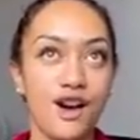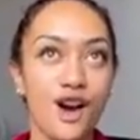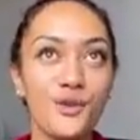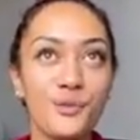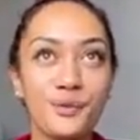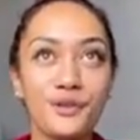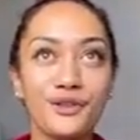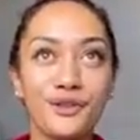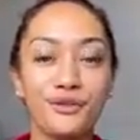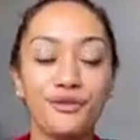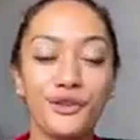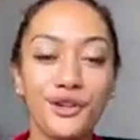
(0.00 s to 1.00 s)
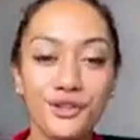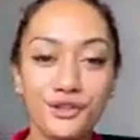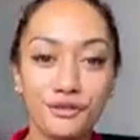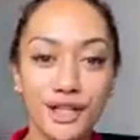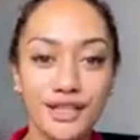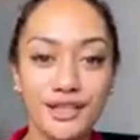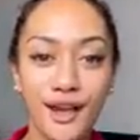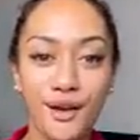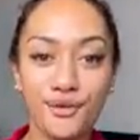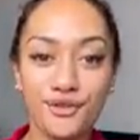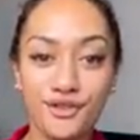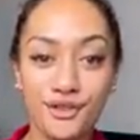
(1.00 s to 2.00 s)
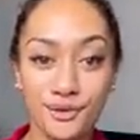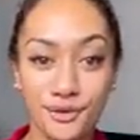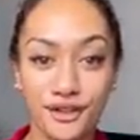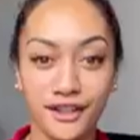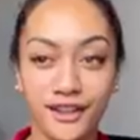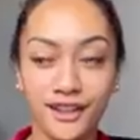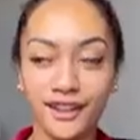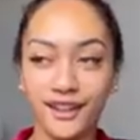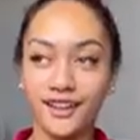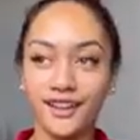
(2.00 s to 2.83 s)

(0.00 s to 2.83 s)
opened her first retail store there